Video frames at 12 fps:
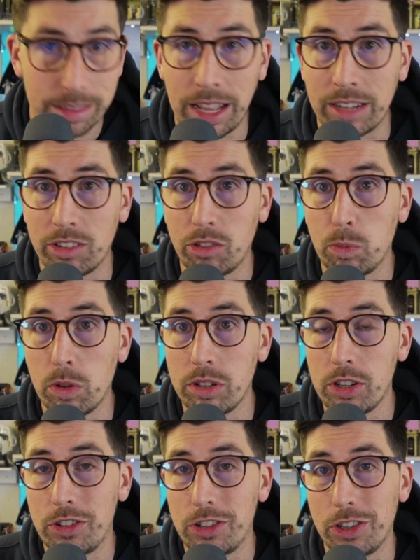I just
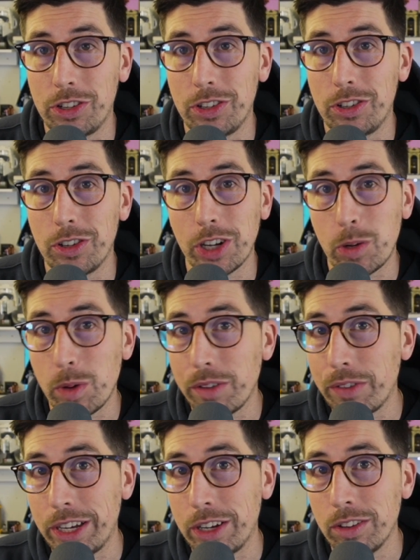wanted to do a quick
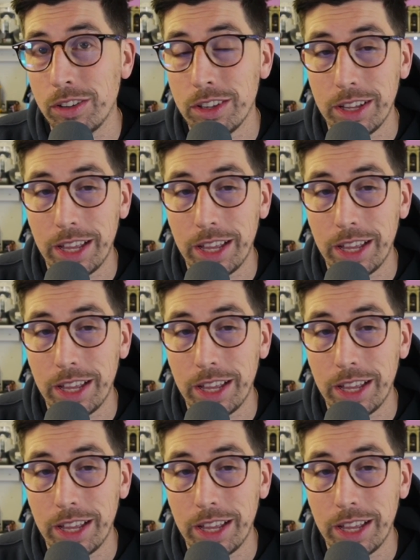video